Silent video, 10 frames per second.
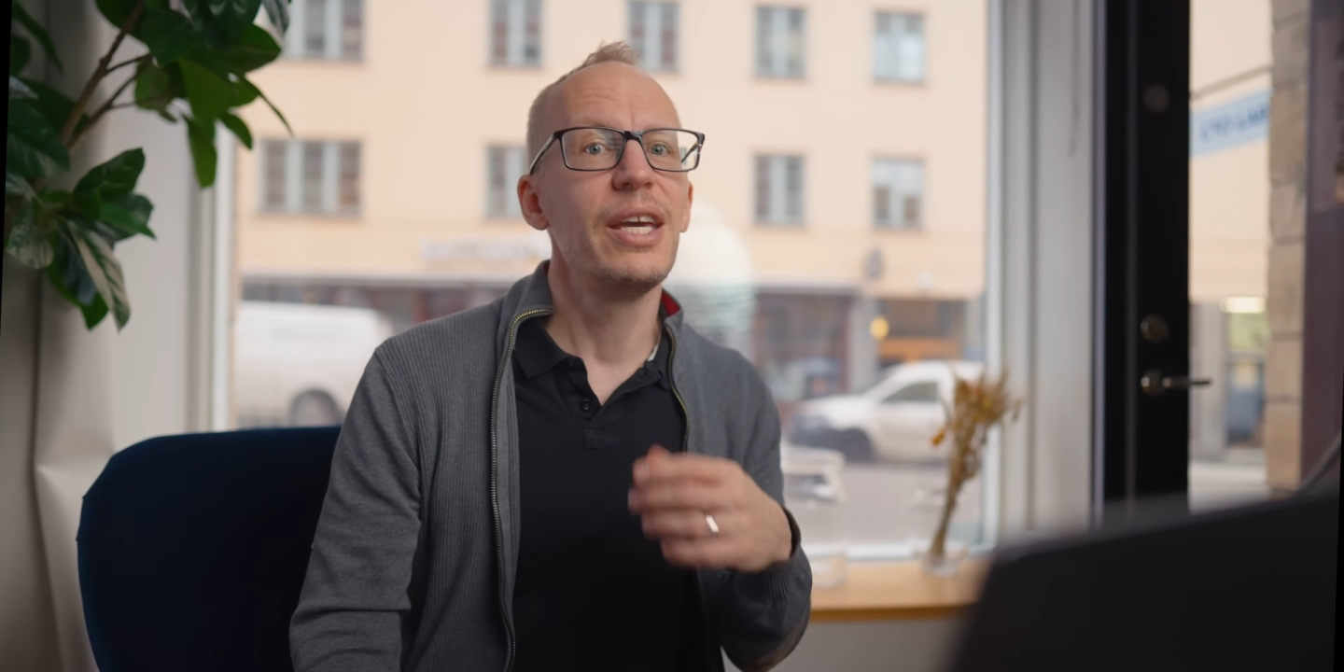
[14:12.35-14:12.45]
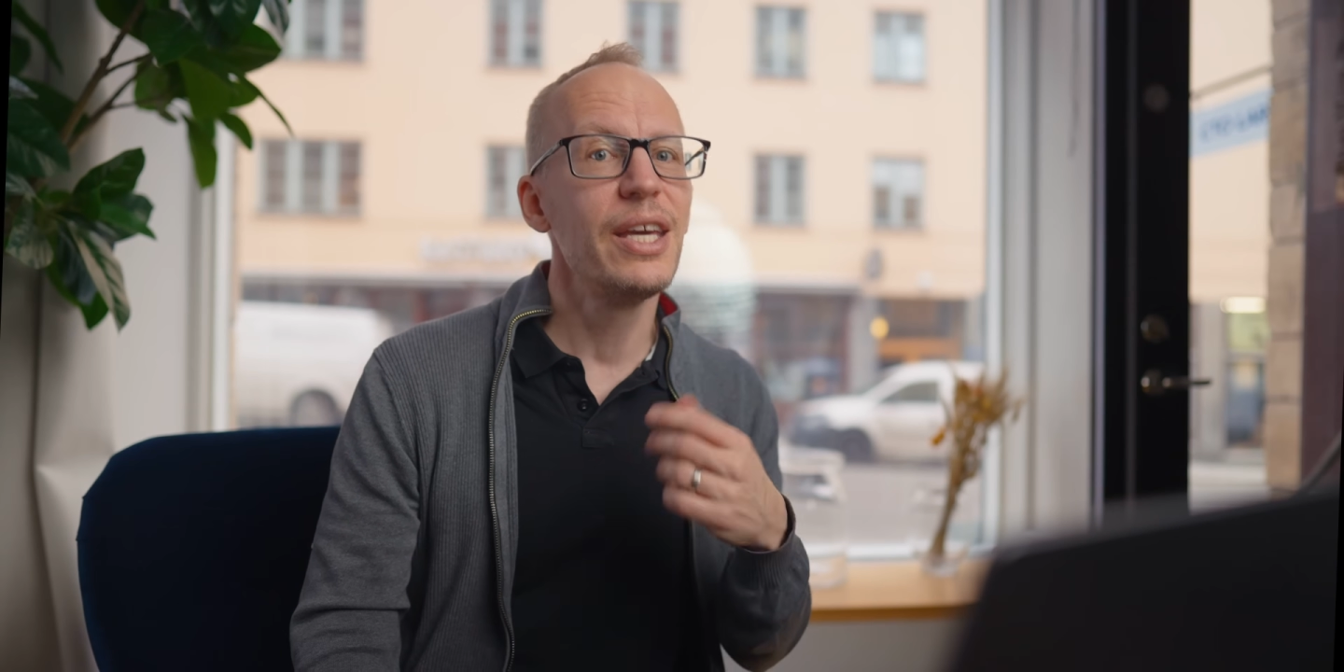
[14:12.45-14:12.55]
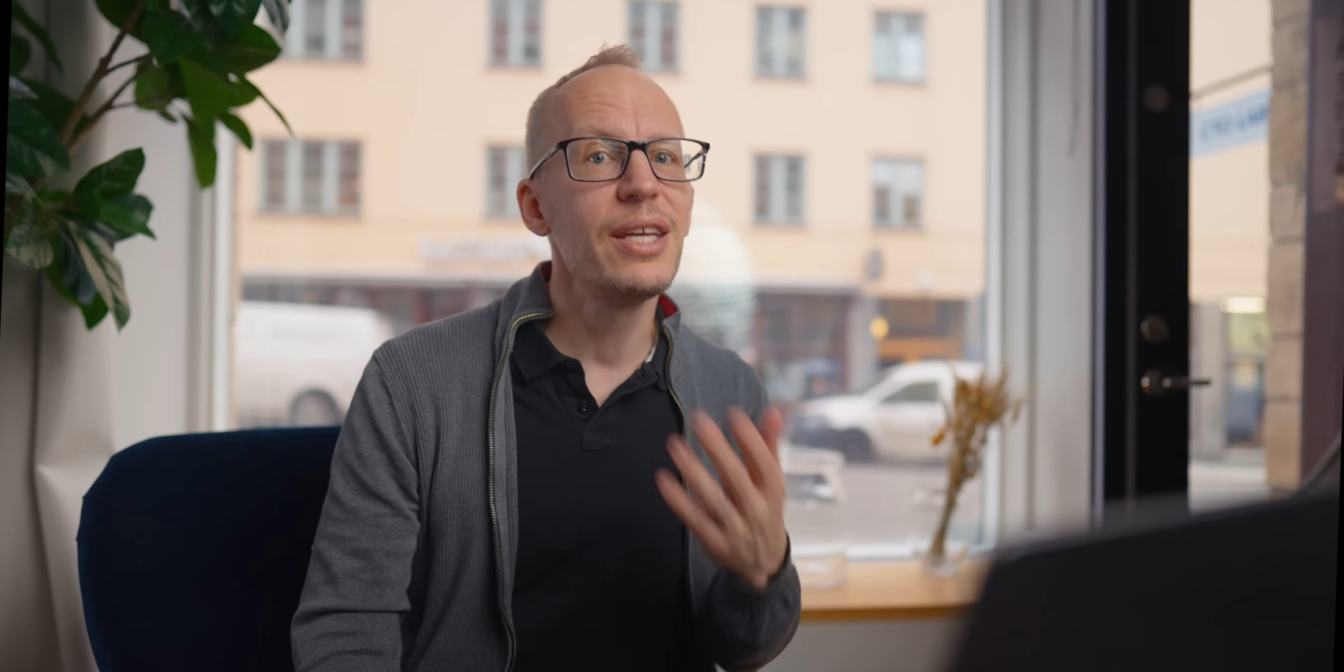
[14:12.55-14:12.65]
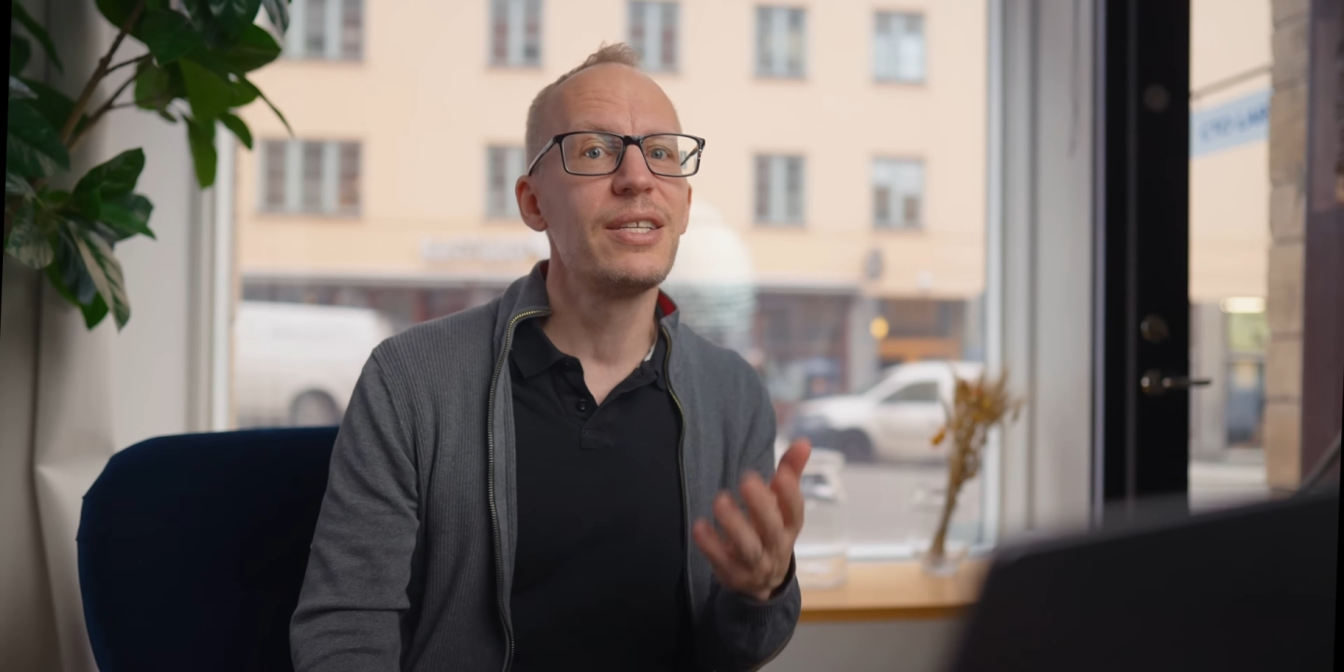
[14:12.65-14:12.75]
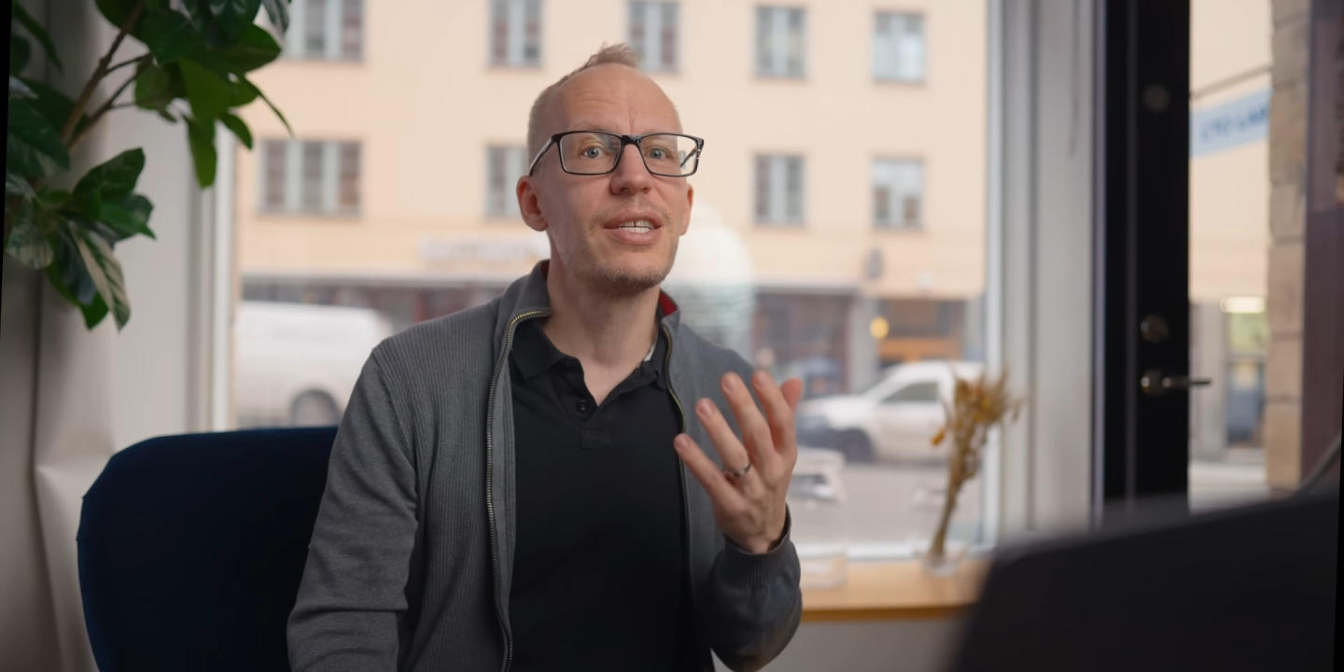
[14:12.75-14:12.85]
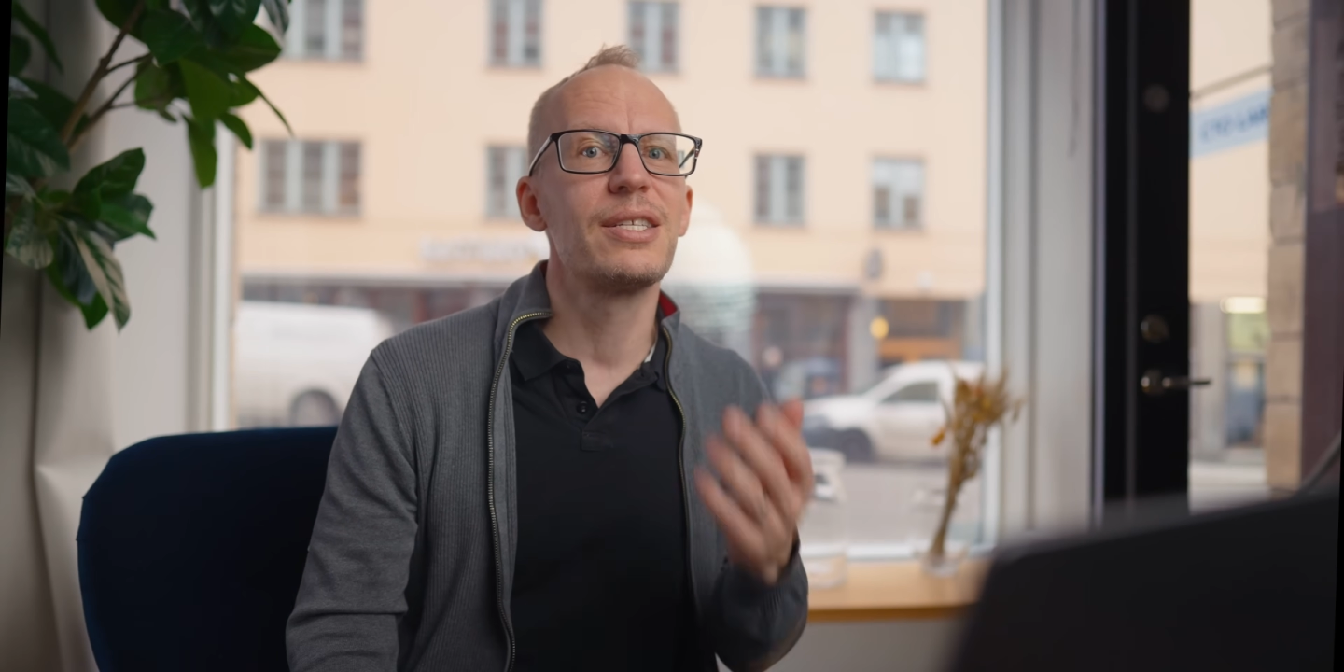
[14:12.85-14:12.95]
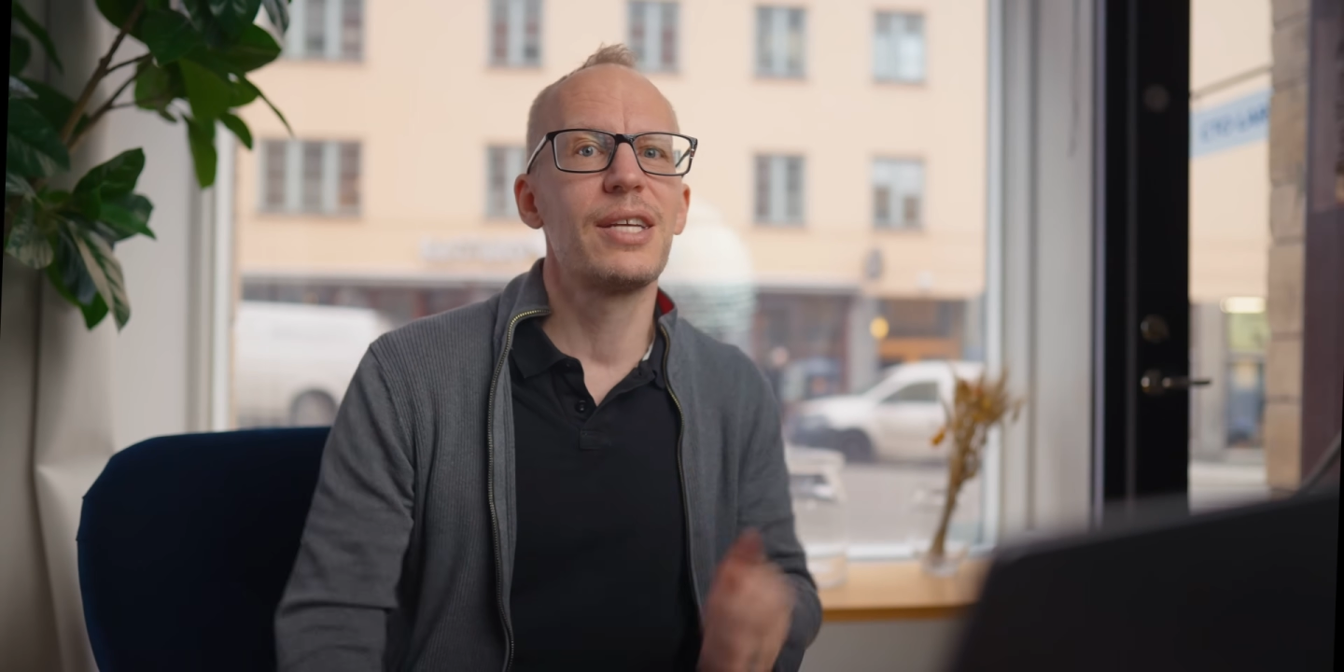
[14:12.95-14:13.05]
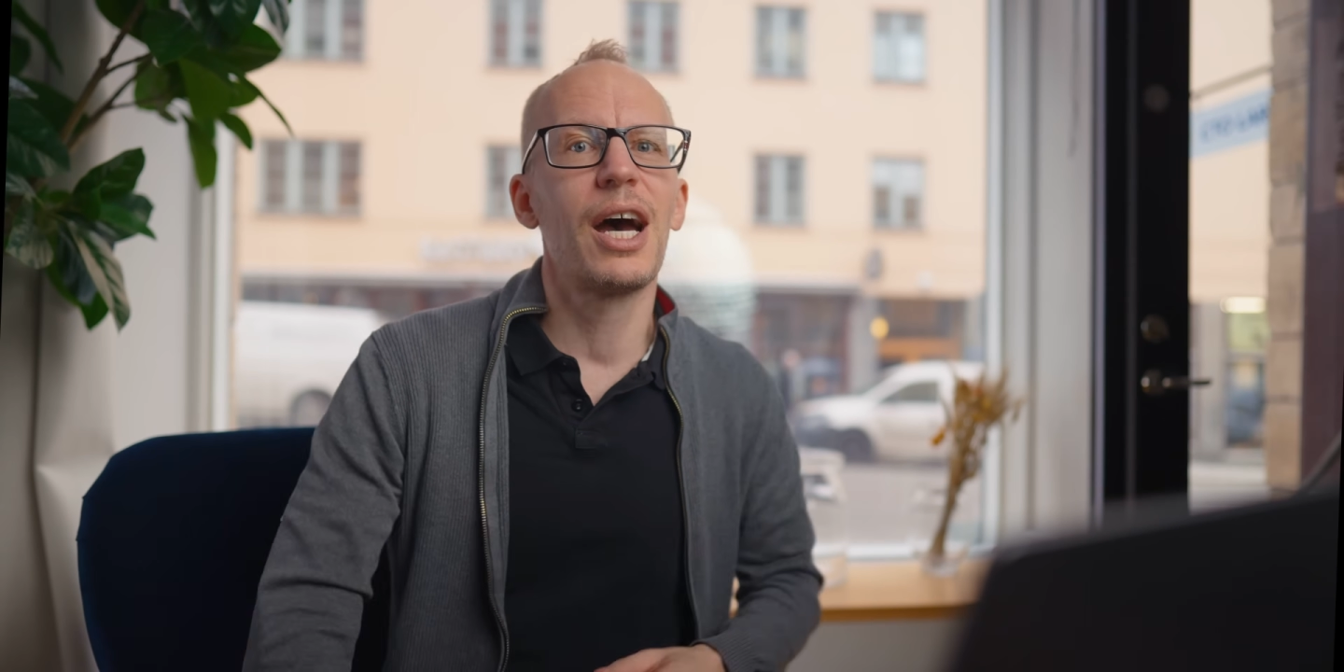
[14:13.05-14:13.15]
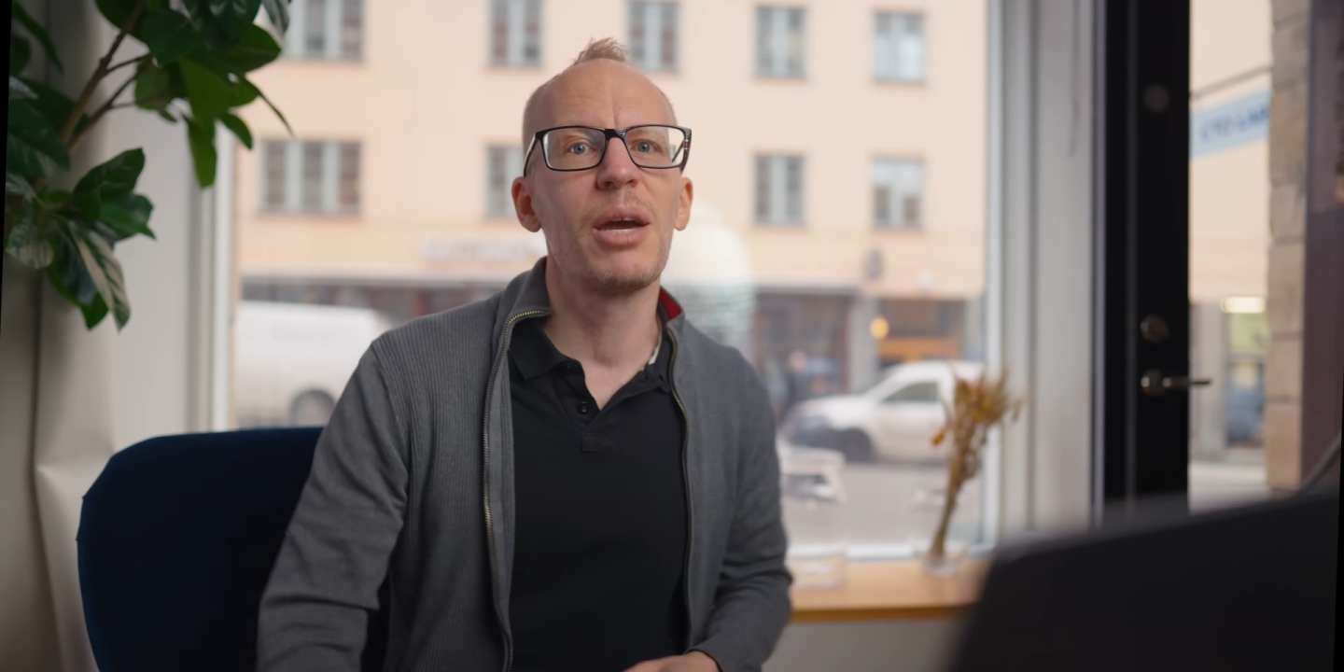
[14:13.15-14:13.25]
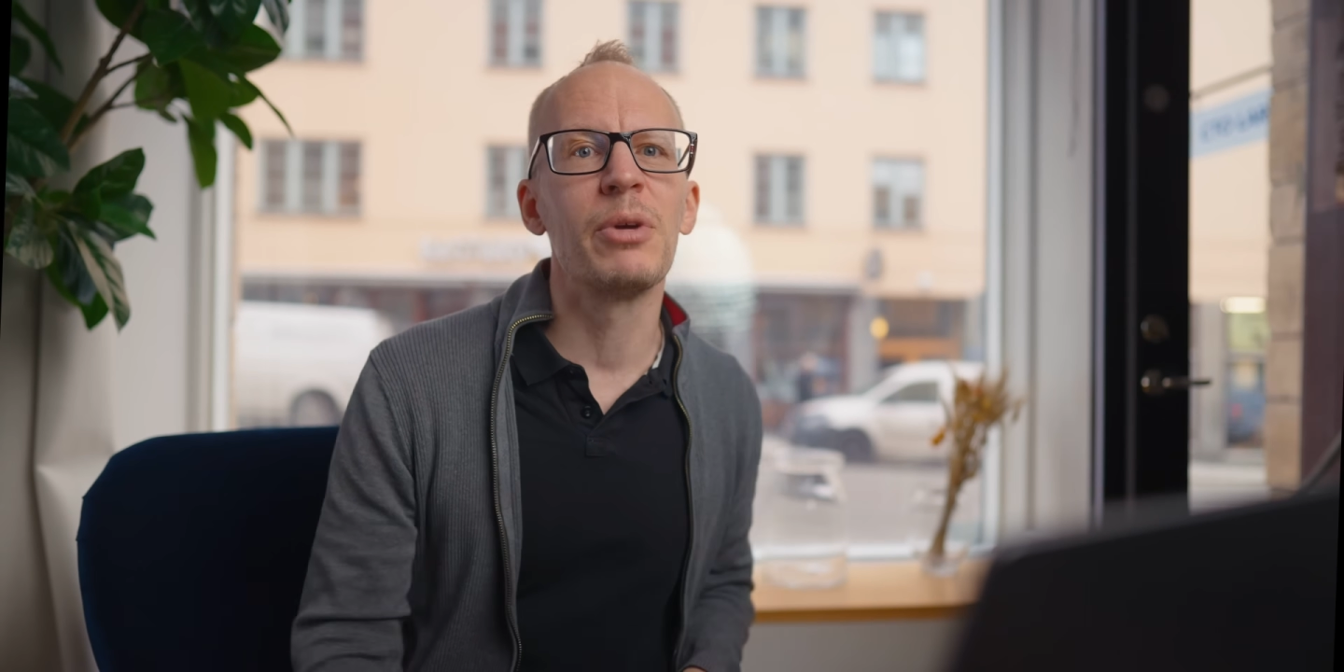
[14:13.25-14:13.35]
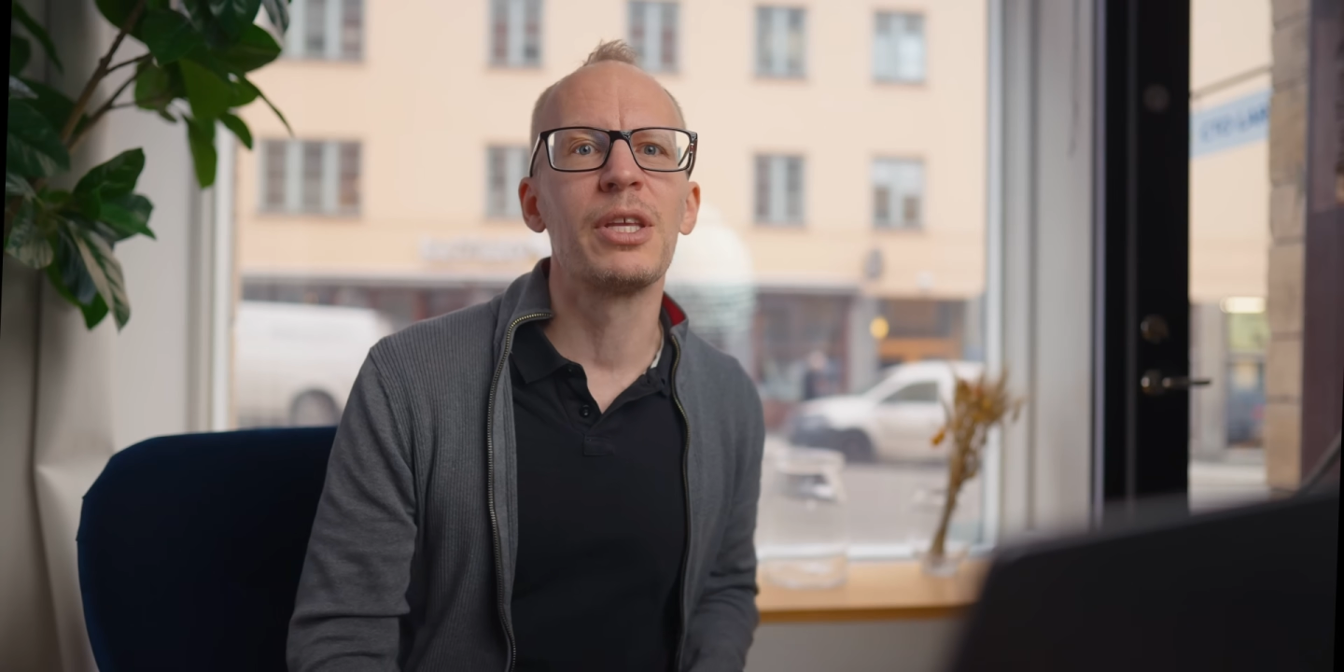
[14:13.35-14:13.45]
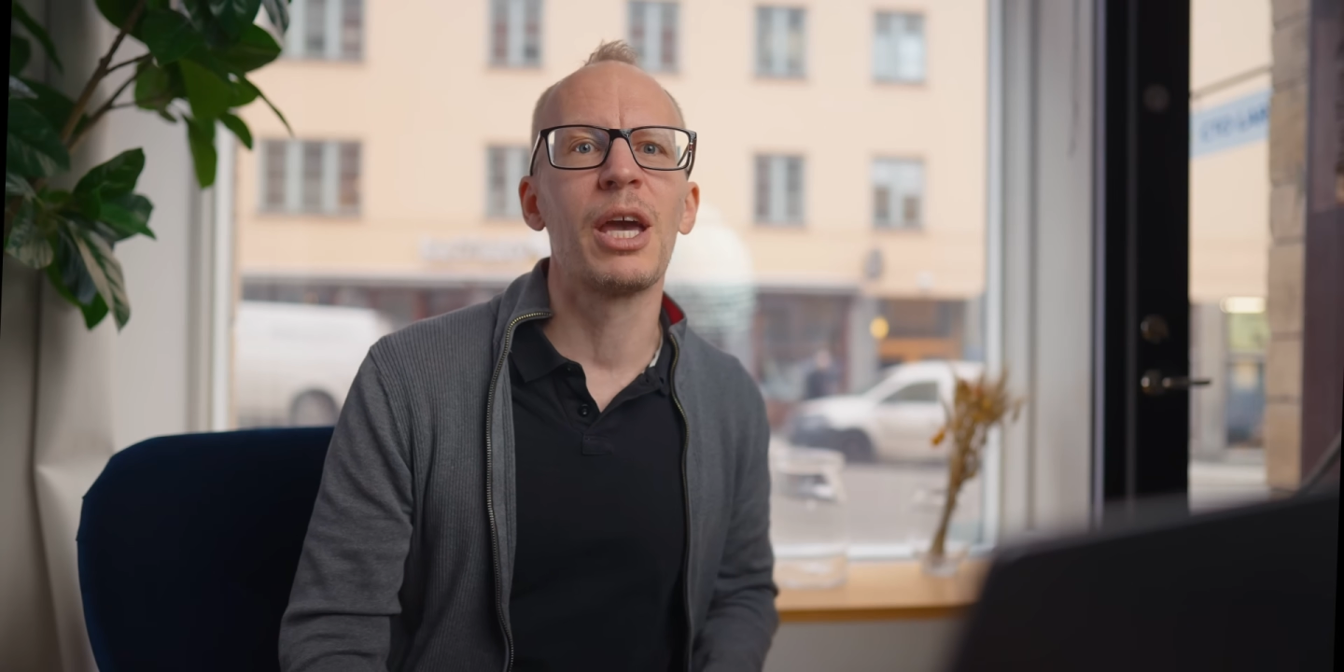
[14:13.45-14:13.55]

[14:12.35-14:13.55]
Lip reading: Each time it